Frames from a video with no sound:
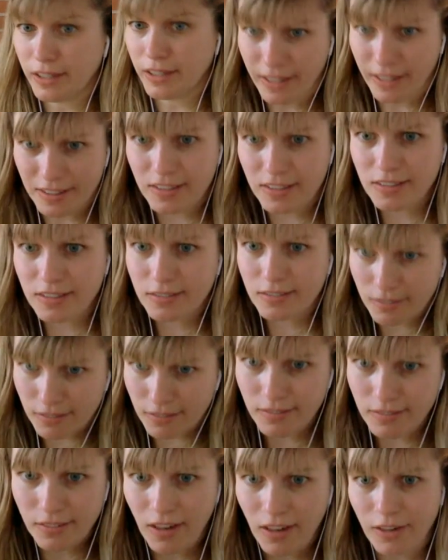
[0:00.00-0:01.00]
Like, that's
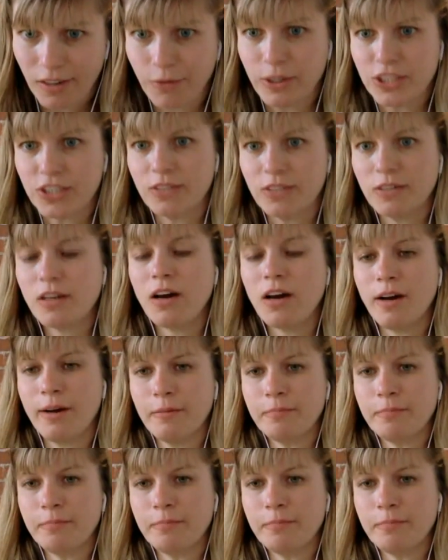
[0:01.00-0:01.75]
not a question.